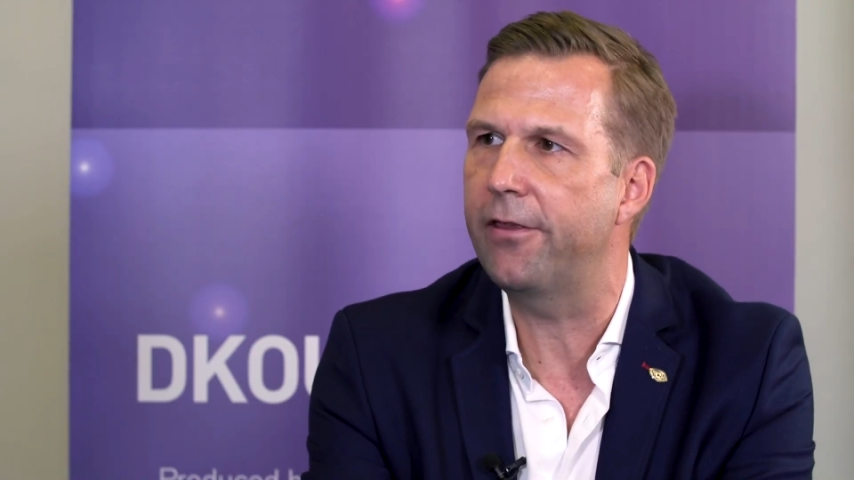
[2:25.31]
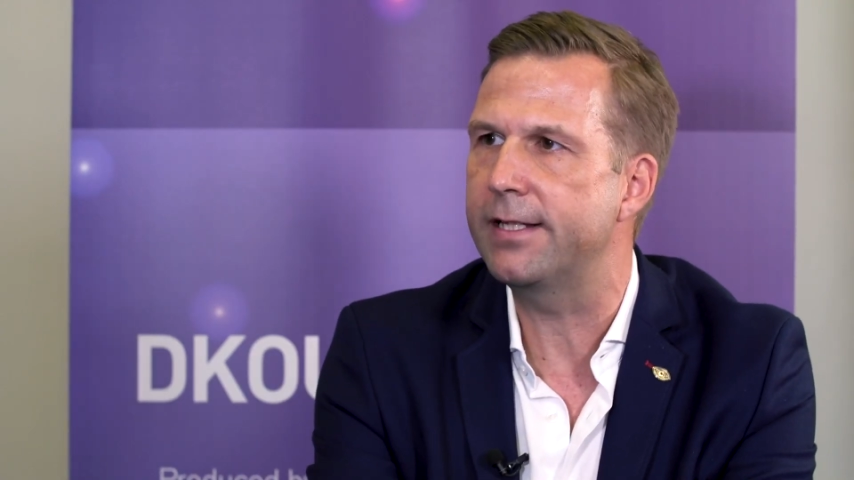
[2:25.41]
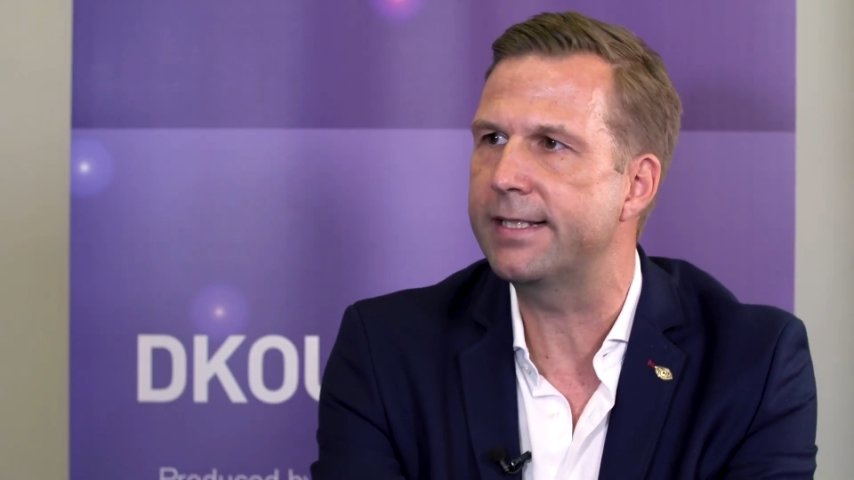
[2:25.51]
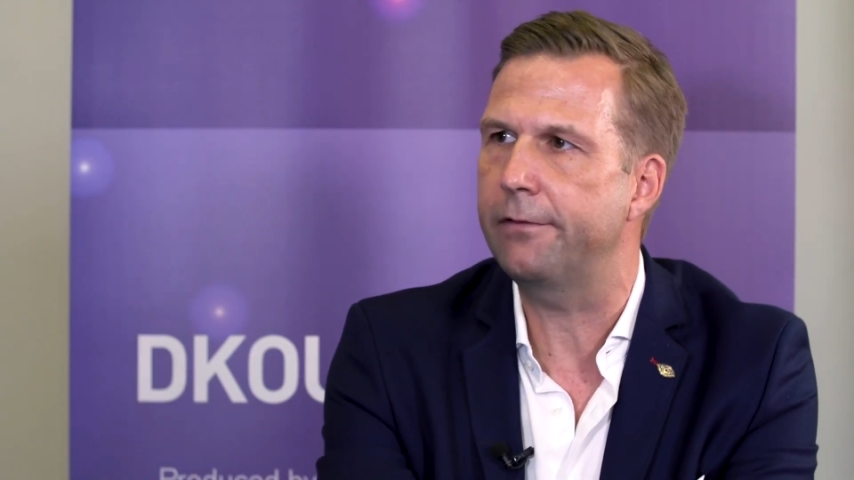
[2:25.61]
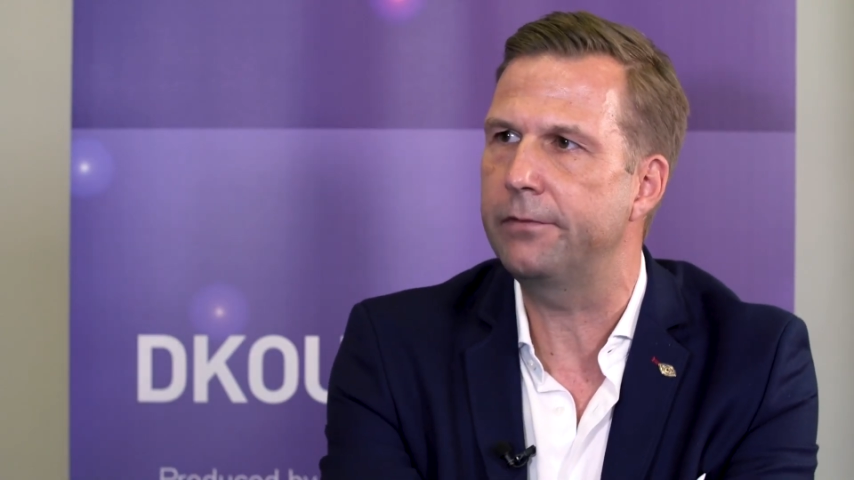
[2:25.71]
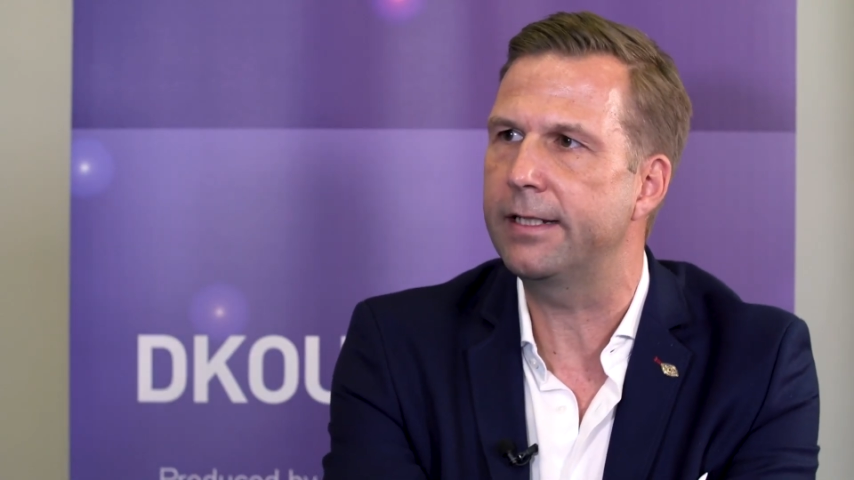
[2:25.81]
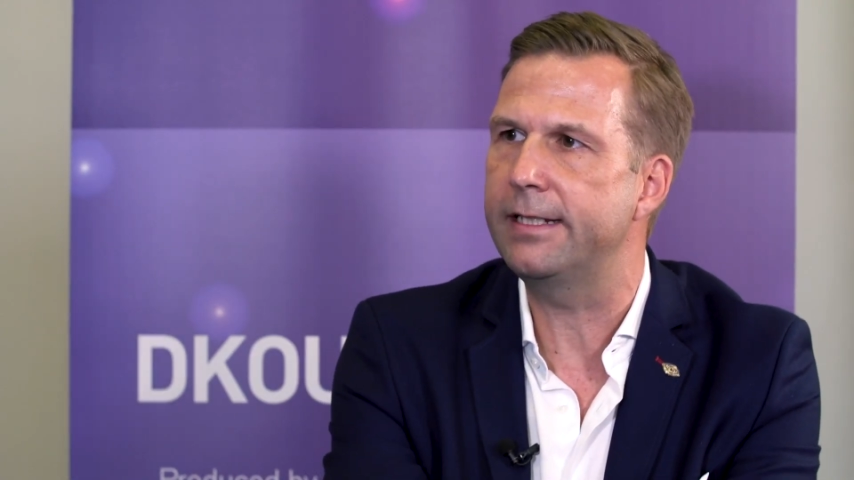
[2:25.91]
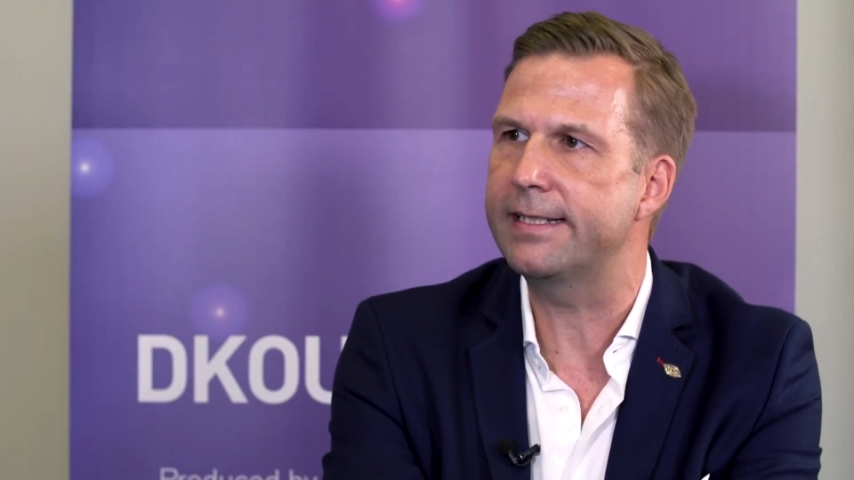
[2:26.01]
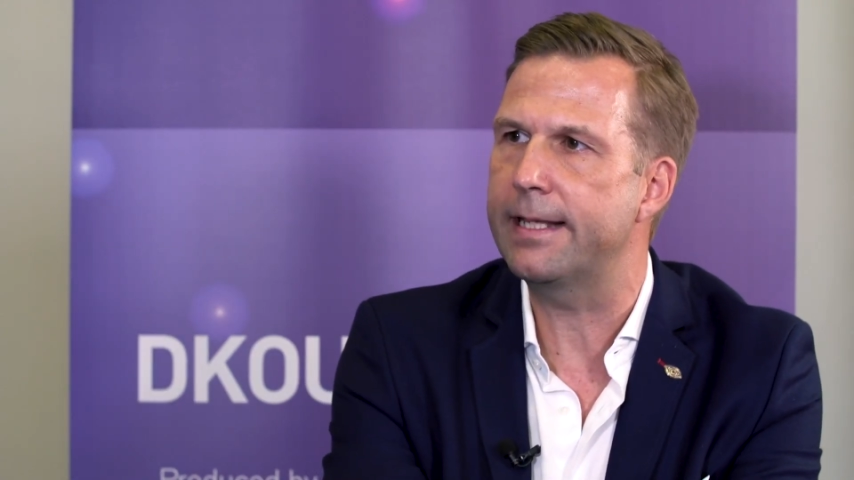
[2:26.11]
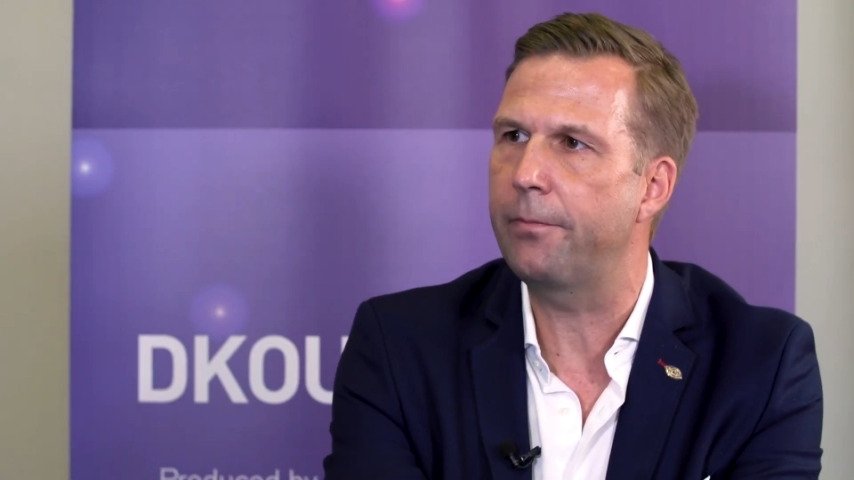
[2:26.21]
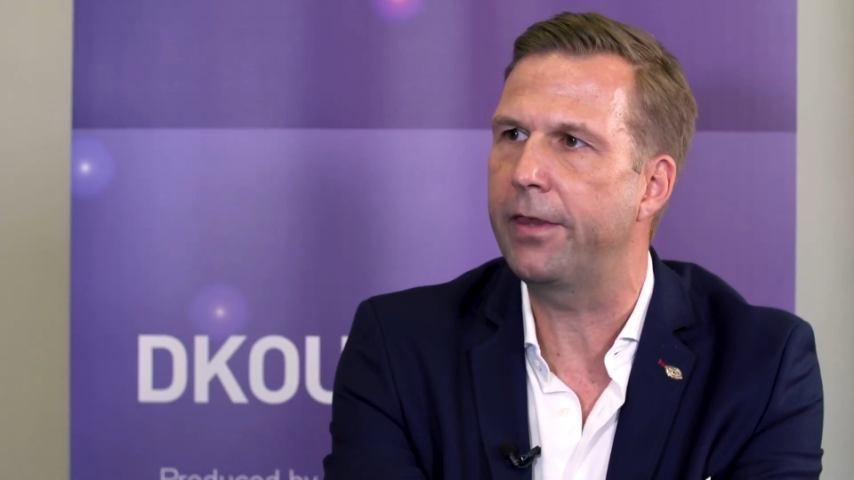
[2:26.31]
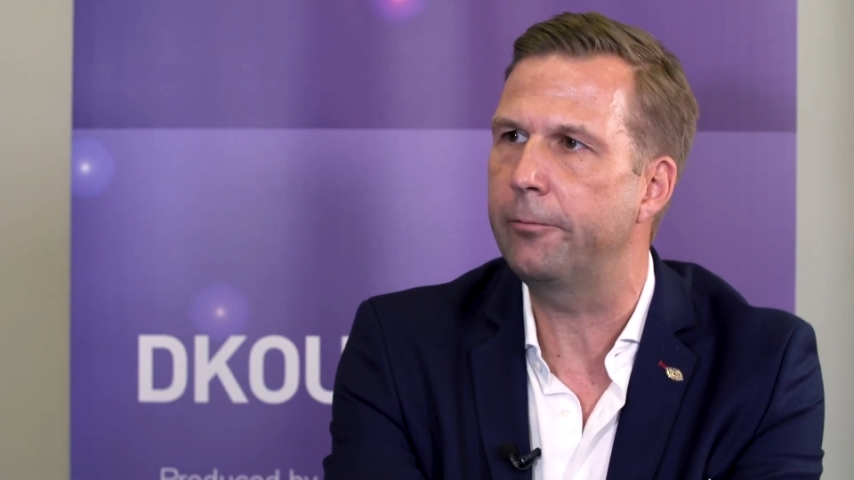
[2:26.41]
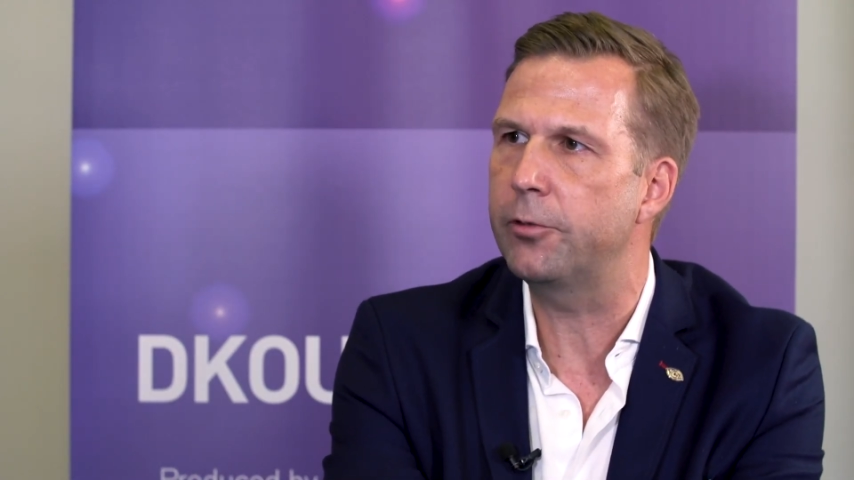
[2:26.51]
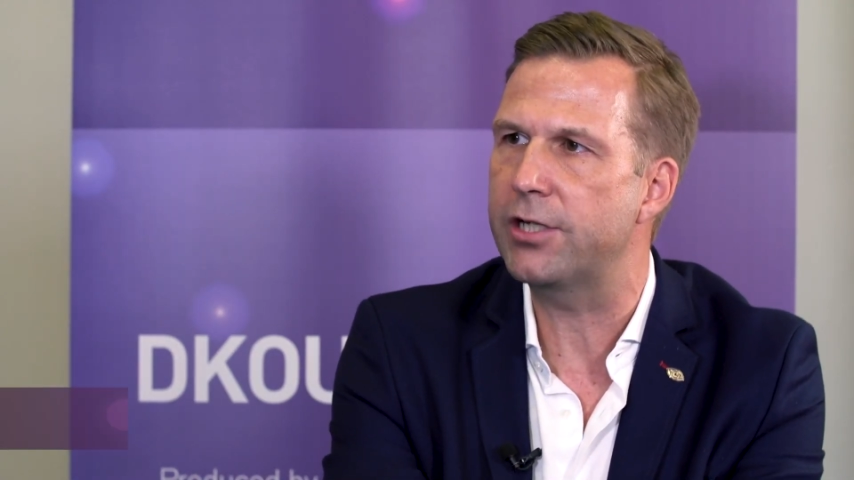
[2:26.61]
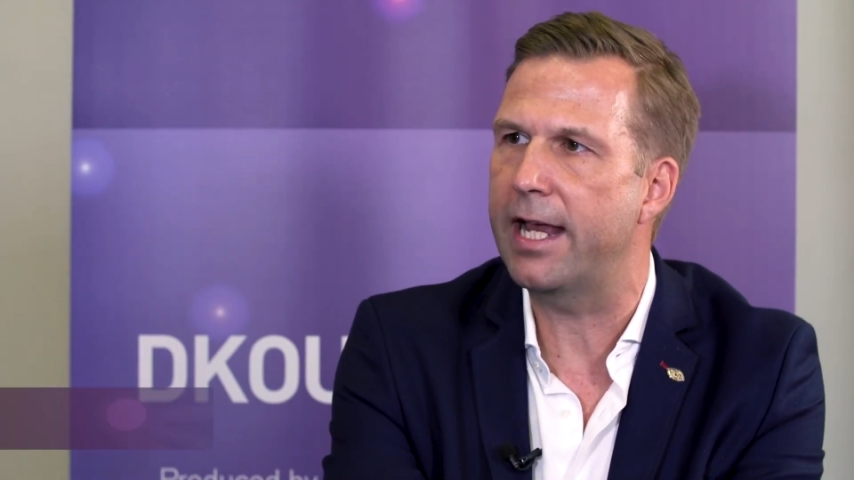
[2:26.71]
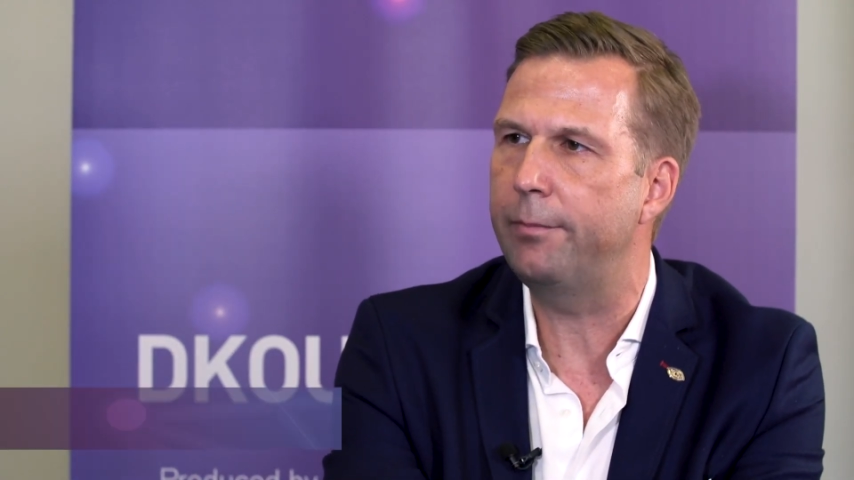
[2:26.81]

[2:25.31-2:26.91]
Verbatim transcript: is definitely something which I